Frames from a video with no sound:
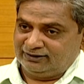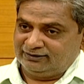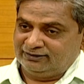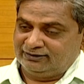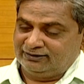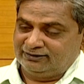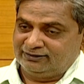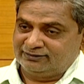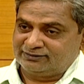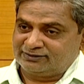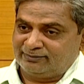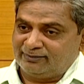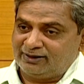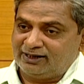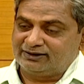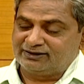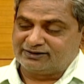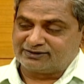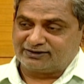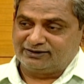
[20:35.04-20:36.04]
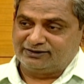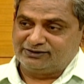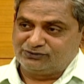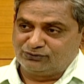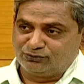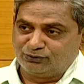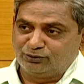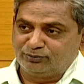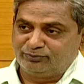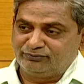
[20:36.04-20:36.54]
the subaltern studies
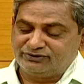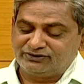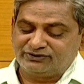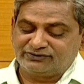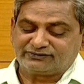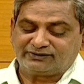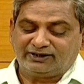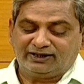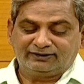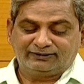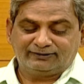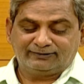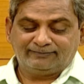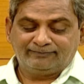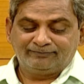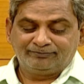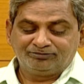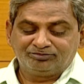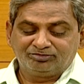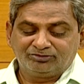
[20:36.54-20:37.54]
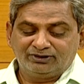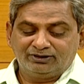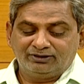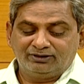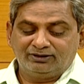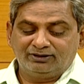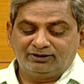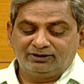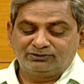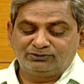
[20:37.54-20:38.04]
group, which he started
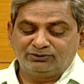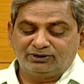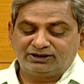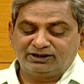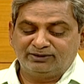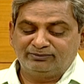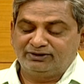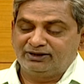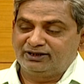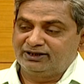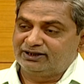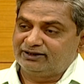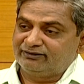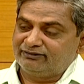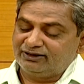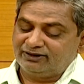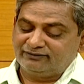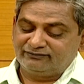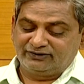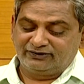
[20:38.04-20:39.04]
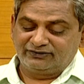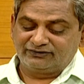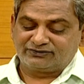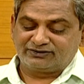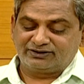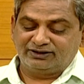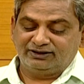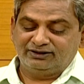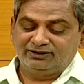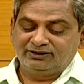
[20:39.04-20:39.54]
to attempt a recovery of the
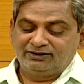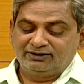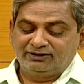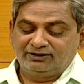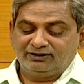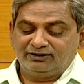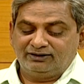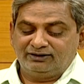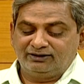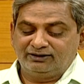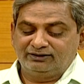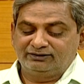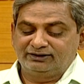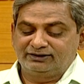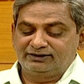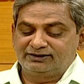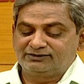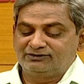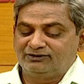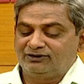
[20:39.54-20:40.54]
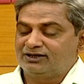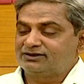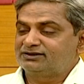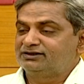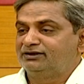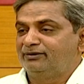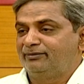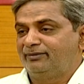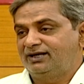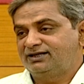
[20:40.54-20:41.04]
history that is lost in
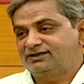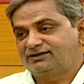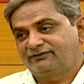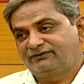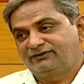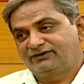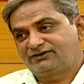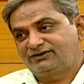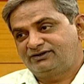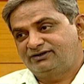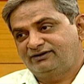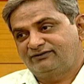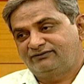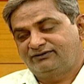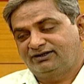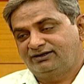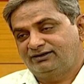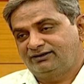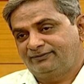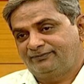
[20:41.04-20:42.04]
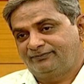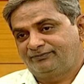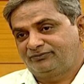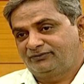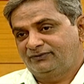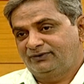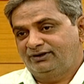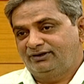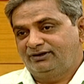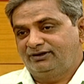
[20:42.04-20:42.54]
the maze of history mm-hmm. of the
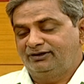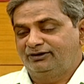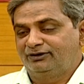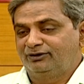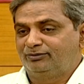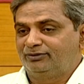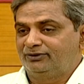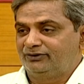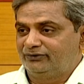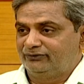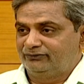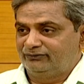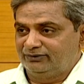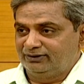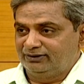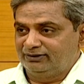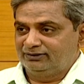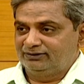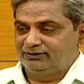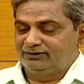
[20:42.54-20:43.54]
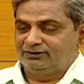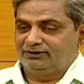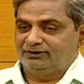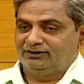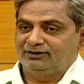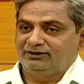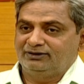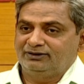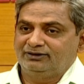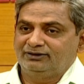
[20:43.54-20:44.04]
powerful
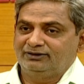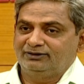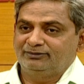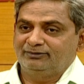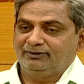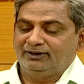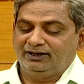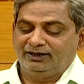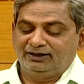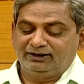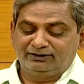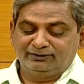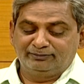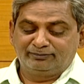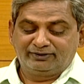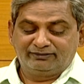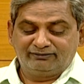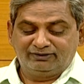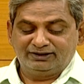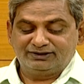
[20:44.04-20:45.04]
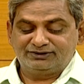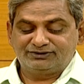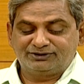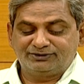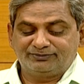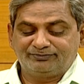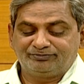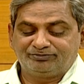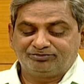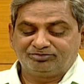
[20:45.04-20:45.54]
and privileged,
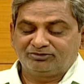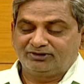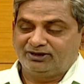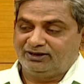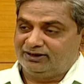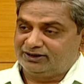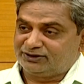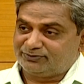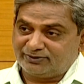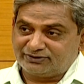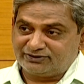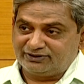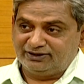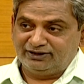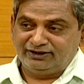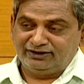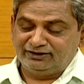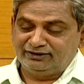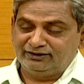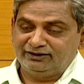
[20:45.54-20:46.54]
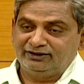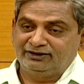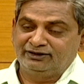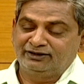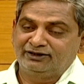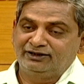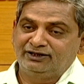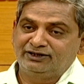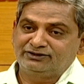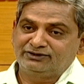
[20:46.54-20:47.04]
especially mm-hmm. in
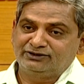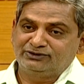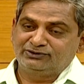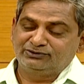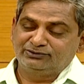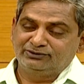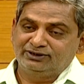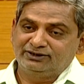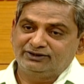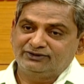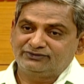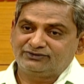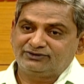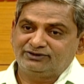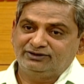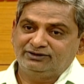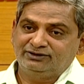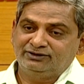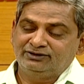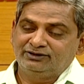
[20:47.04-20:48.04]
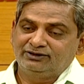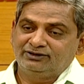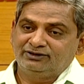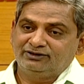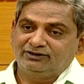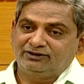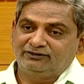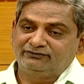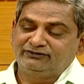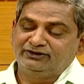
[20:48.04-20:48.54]
relation to the history
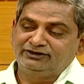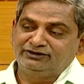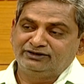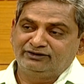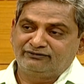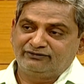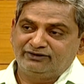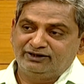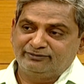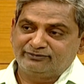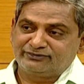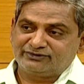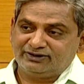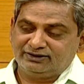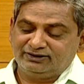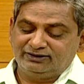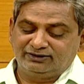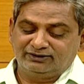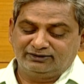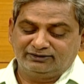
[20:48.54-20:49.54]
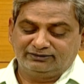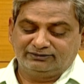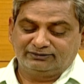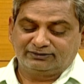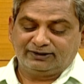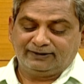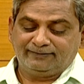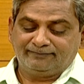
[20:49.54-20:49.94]
of the Indian freedom struggle. Mm-hmm. Okay.